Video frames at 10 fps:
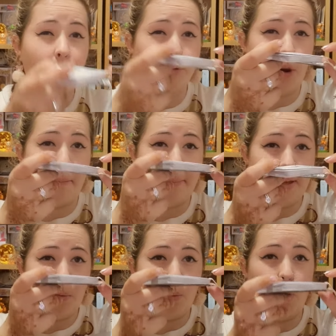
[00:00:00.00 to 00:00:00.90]
We've got a
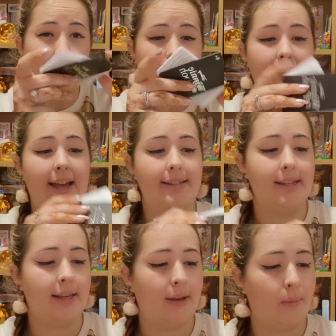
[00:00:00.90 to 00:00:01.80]
big wad of tags
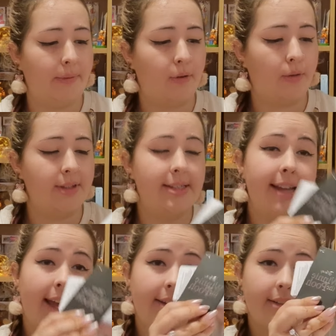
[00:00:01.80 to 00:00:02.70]
here. We've got the
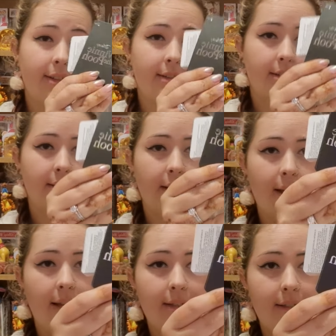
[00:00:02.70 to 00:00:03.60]
standard
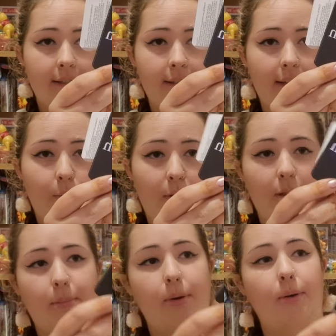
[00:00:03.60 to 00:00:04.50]
Disney Winnie
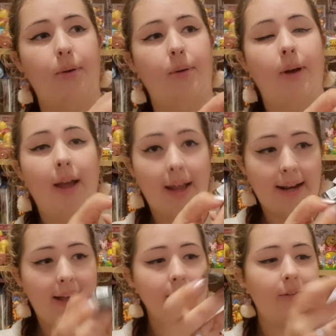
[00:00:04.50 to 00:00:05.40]
the Pooh
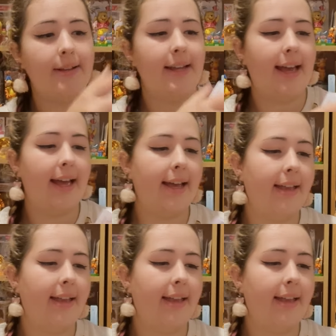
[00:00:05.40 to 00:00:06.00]
Loungefly tag.